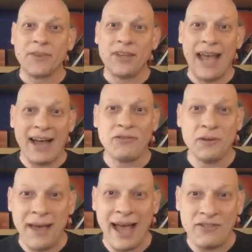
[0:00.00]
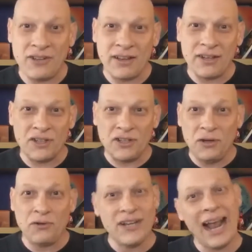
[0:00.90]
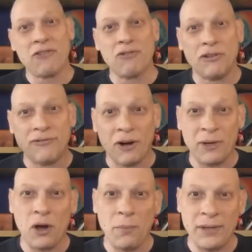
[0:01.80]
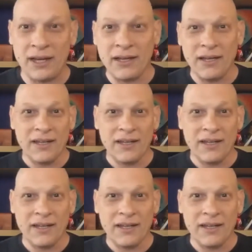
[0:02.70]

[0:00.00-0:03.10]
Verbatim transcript: you have to imagine that there's a huge natural pharmacopoeia